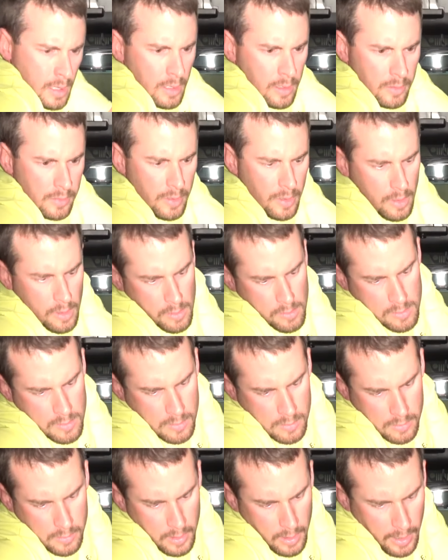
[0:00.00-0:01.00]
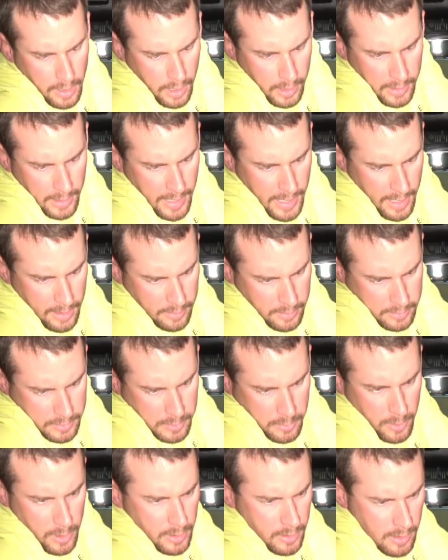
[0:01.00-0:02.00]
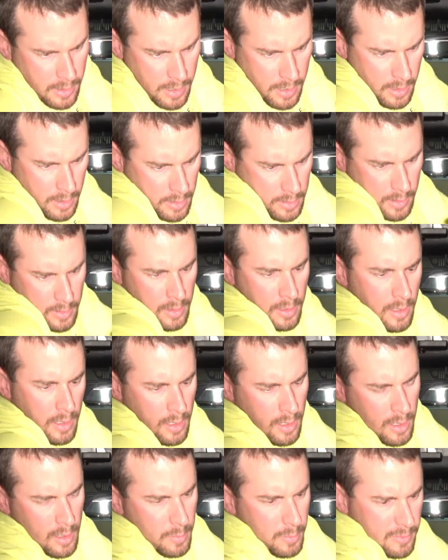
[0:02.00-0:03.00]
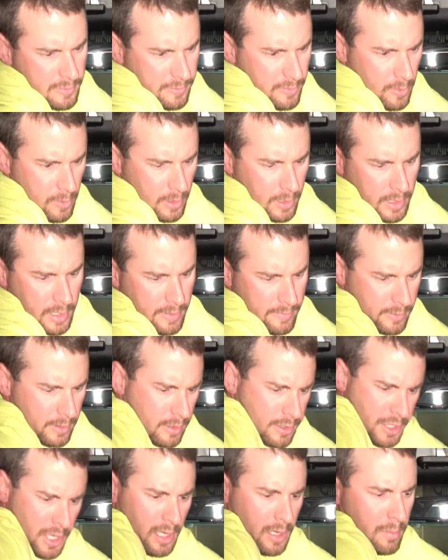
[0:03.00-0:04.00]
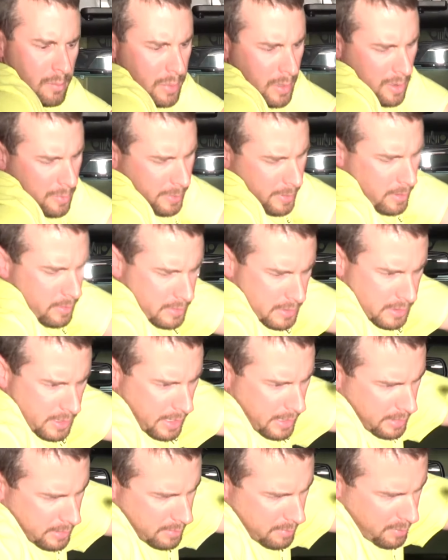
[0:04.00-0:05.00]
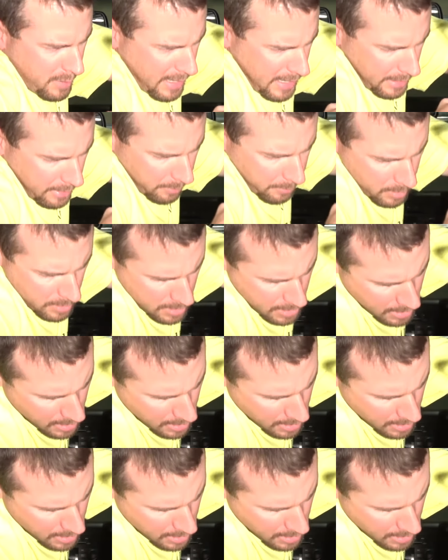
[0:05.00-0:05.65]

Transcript: So I already had this one before Governor Chicken Pooper decided to ban them.